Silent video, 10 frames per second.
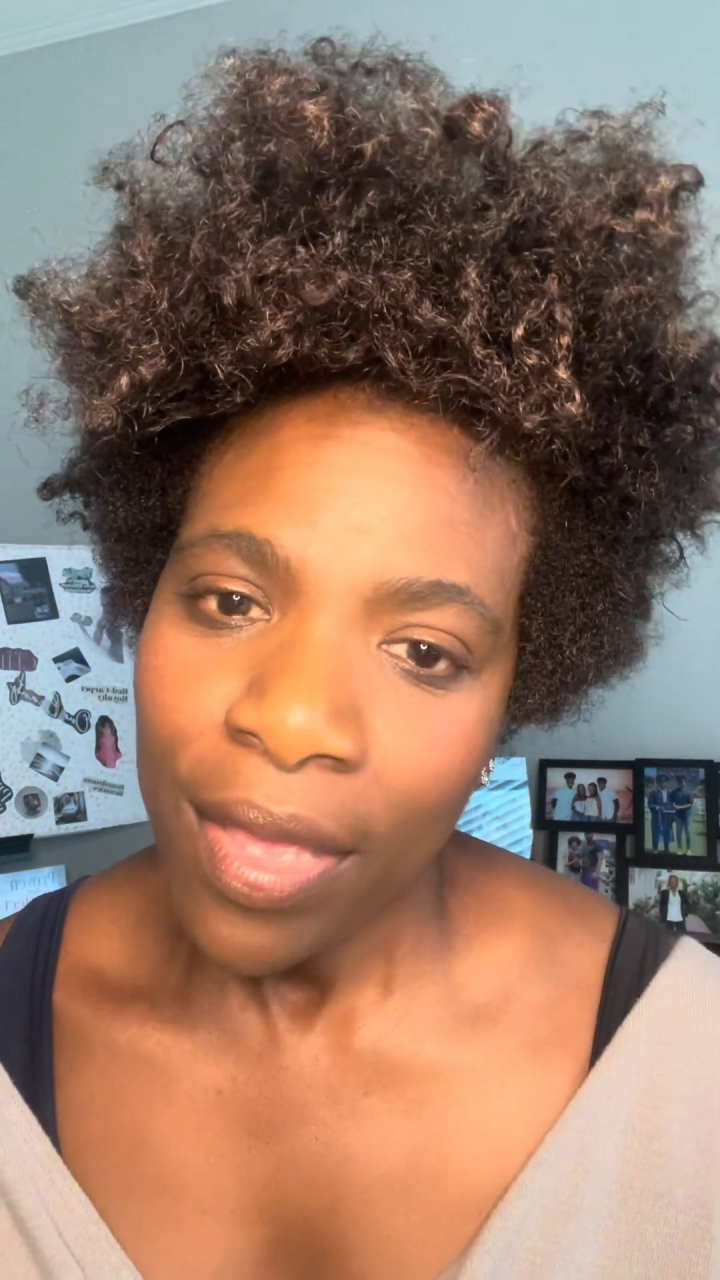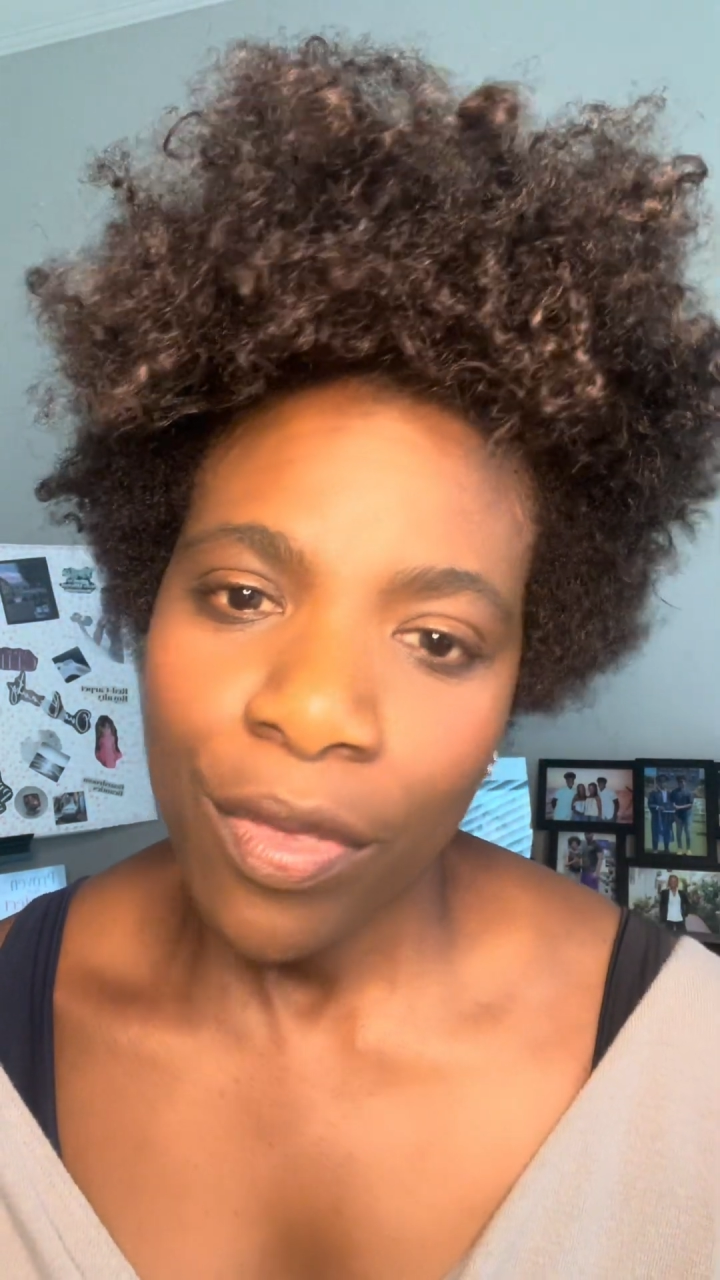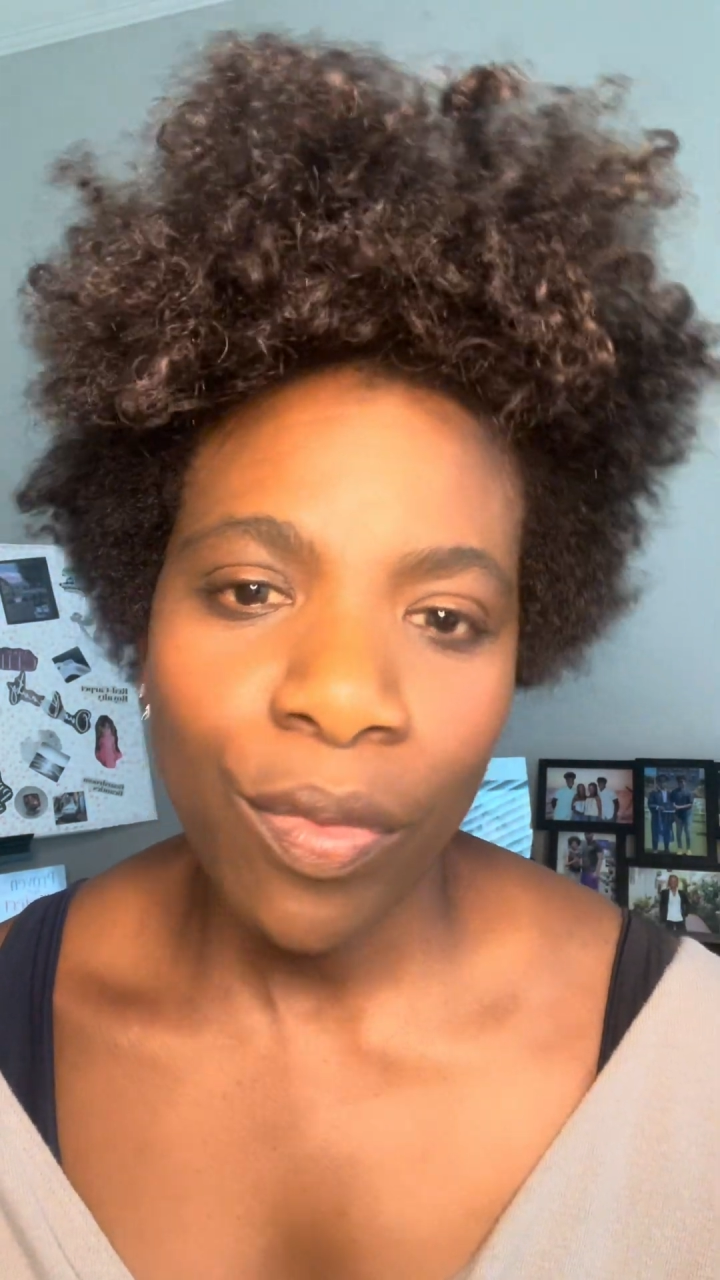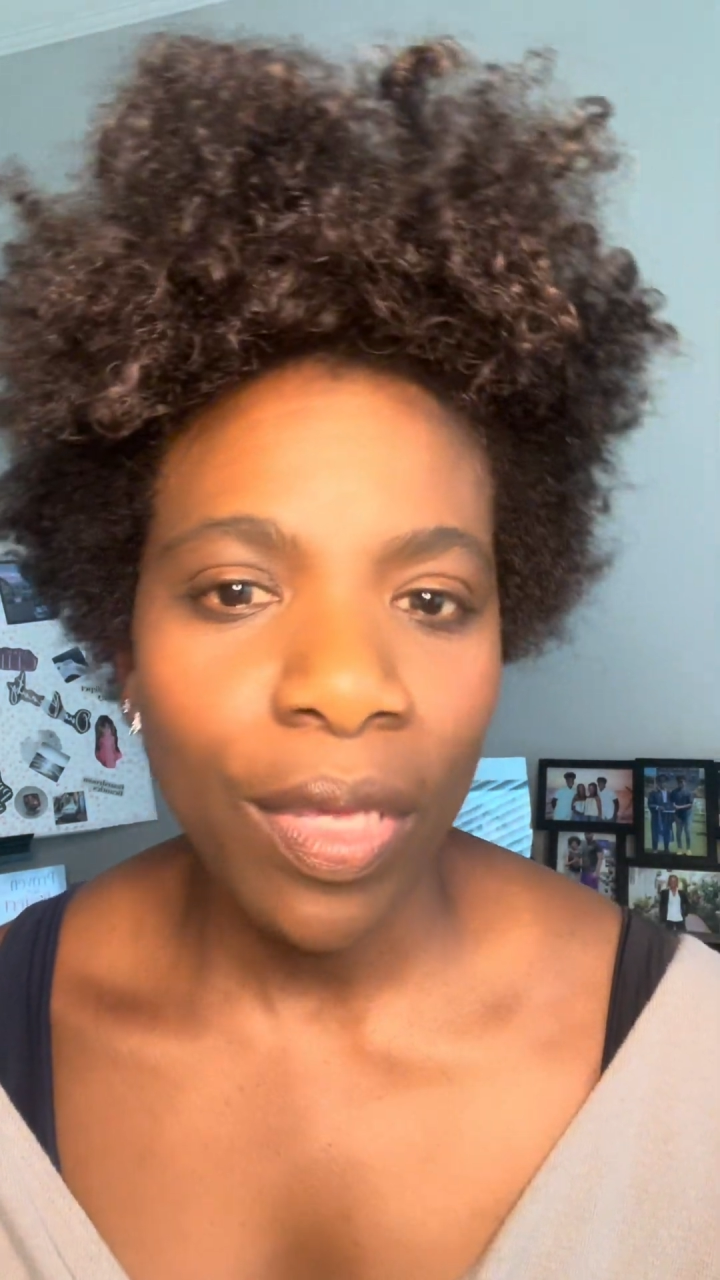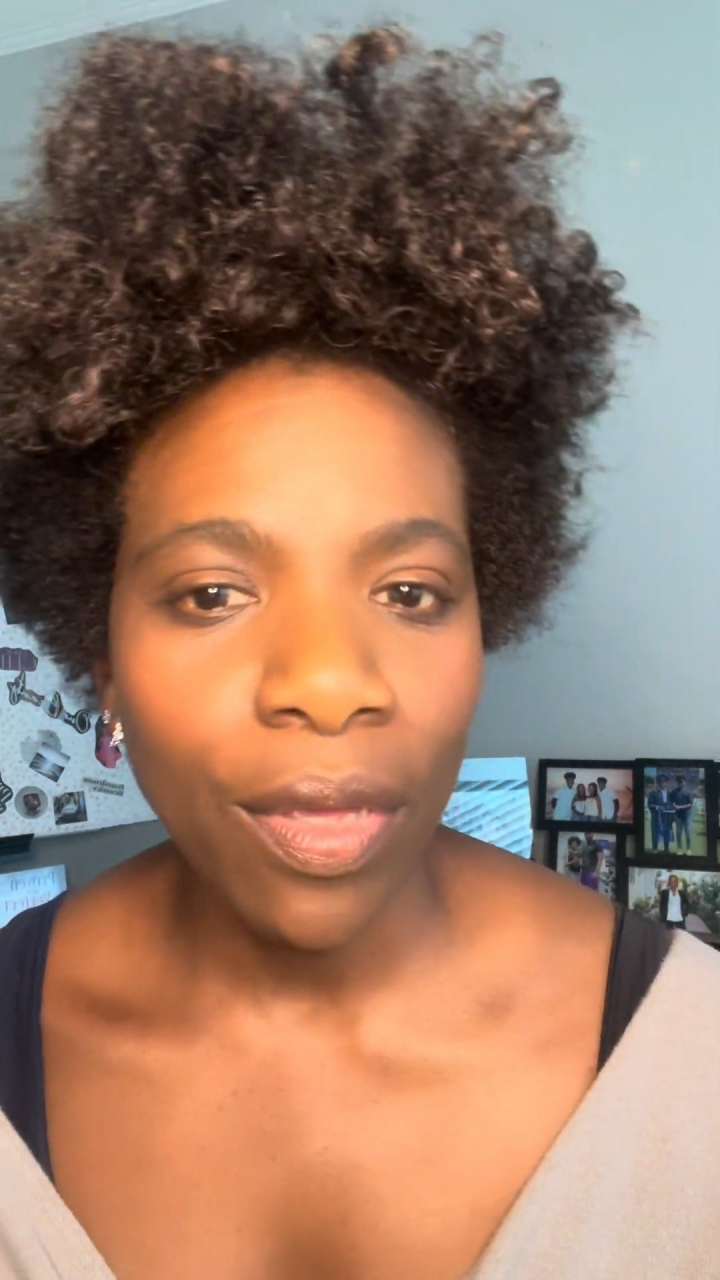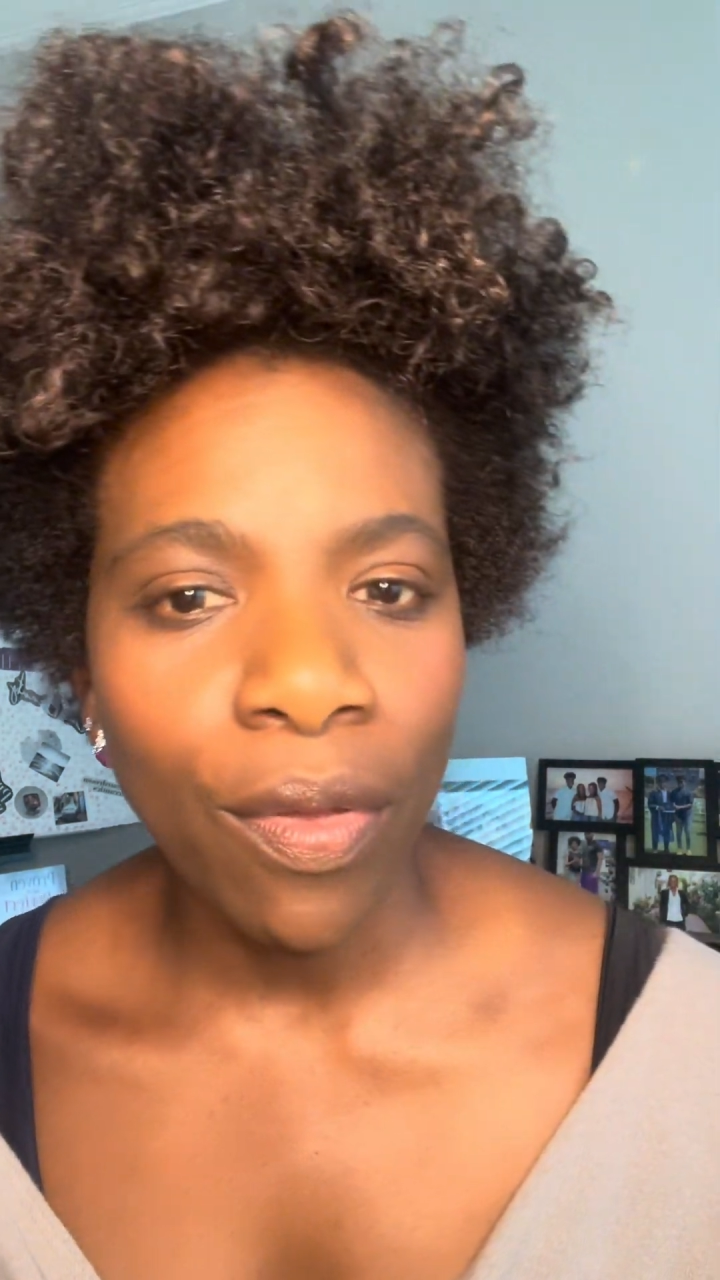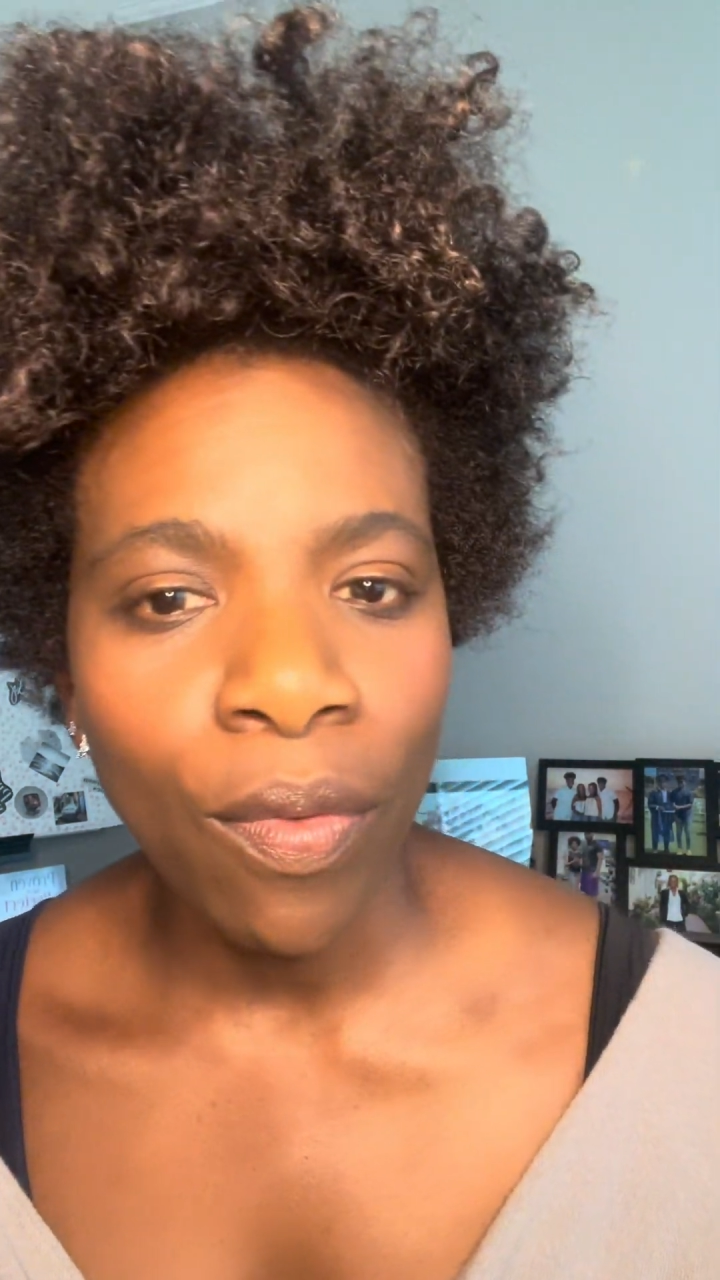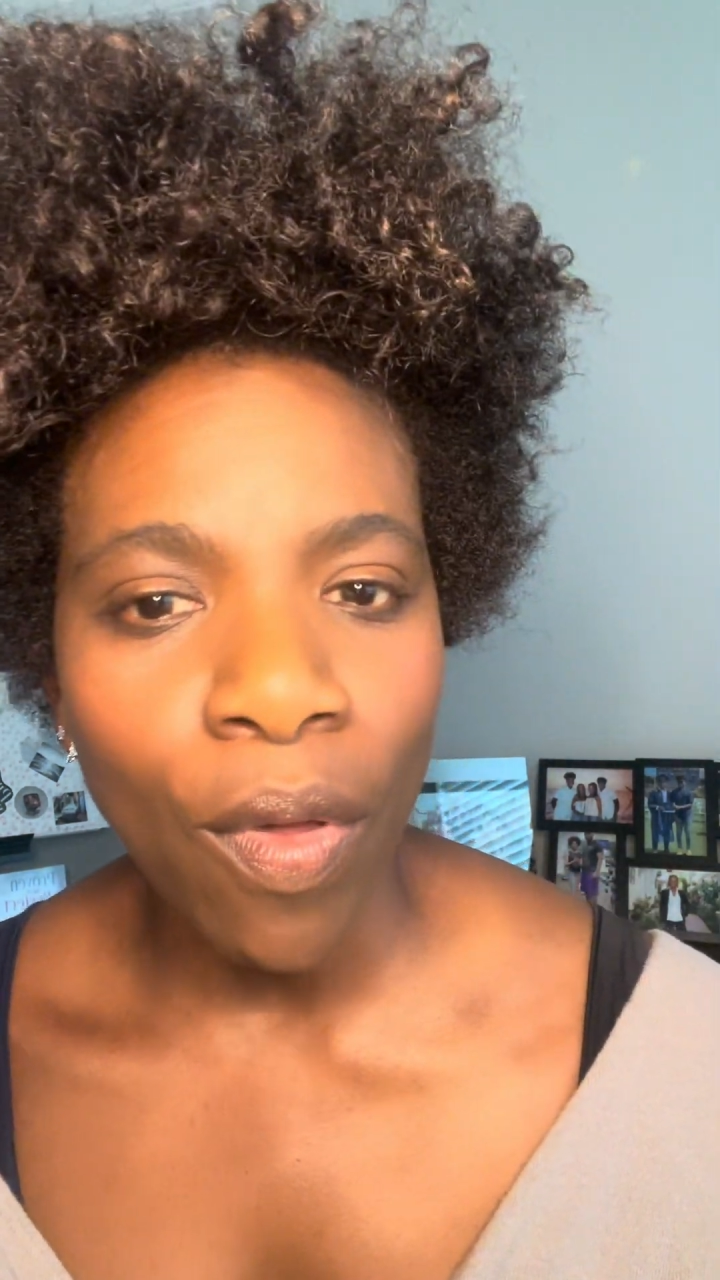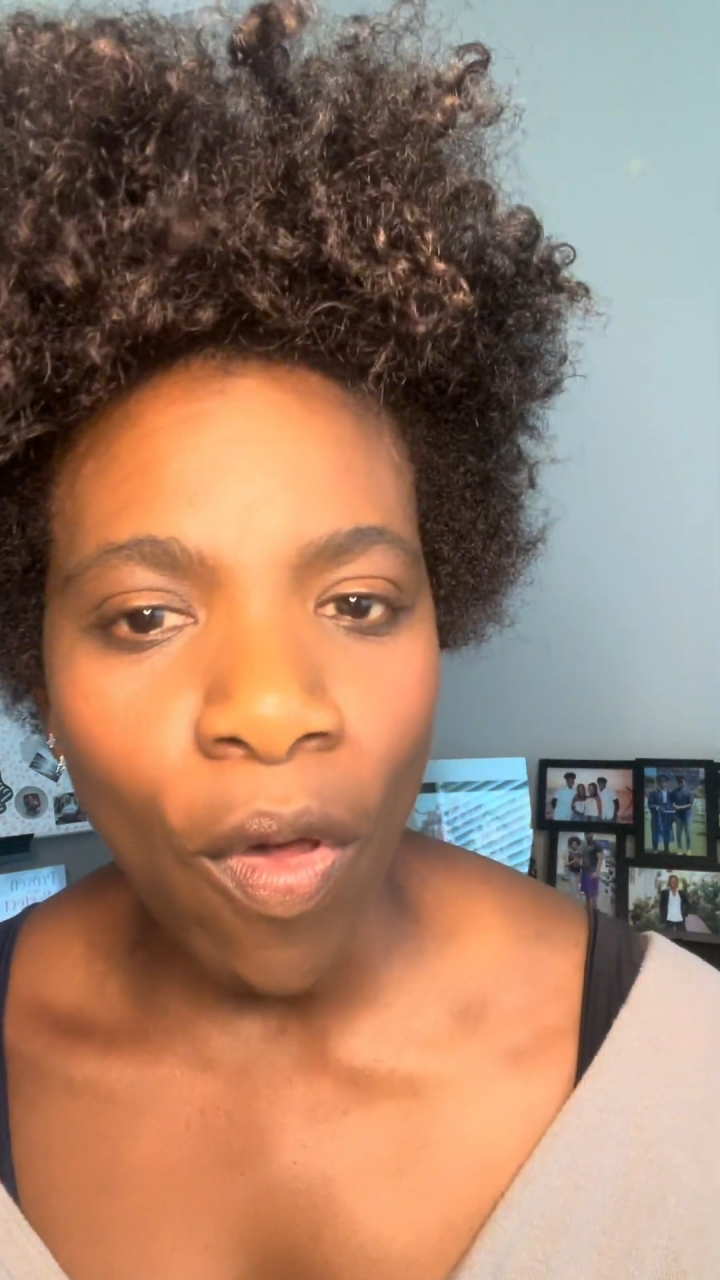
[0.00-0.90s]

you can go